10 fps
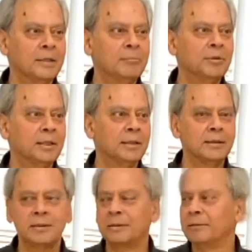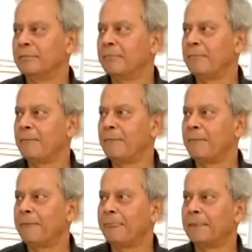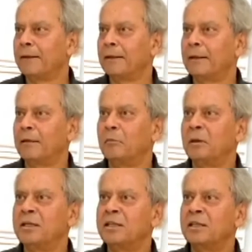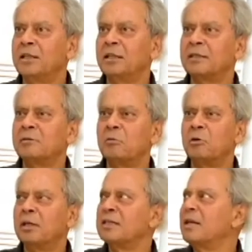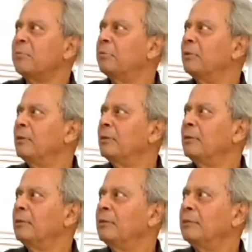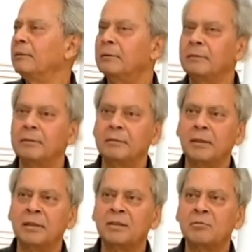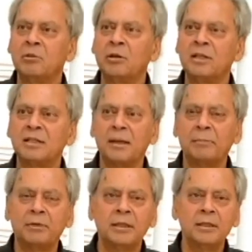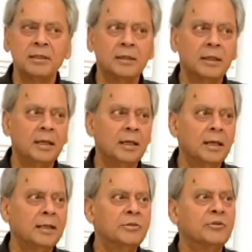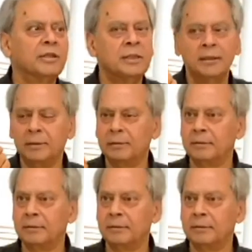deep things by taking a small example. A small example is a tree.